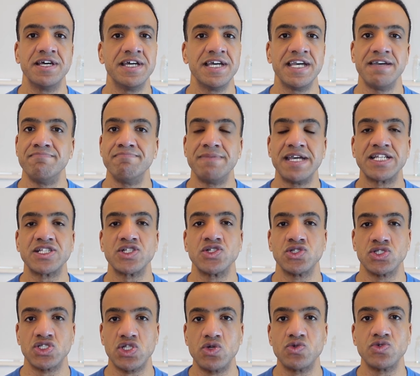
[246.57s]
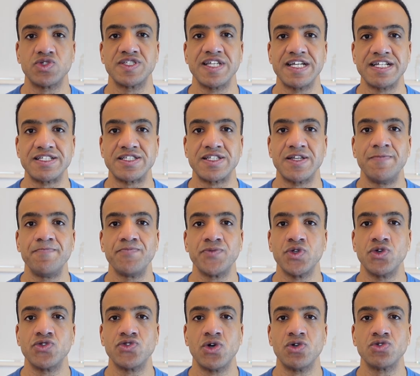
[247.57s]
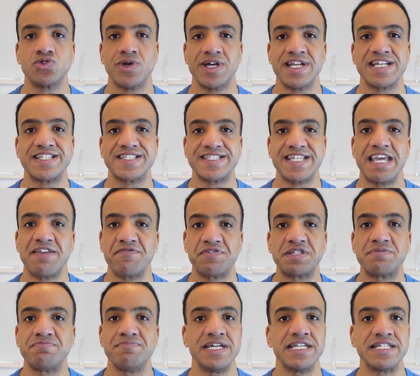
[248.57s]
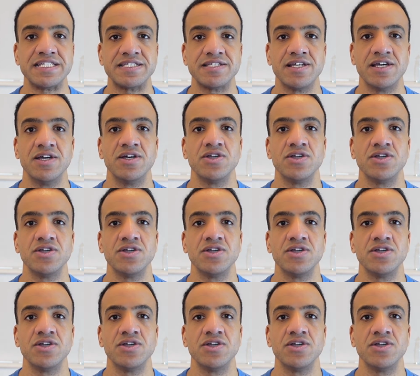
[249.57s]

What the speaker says: It makes no sense. You're not trying to save space.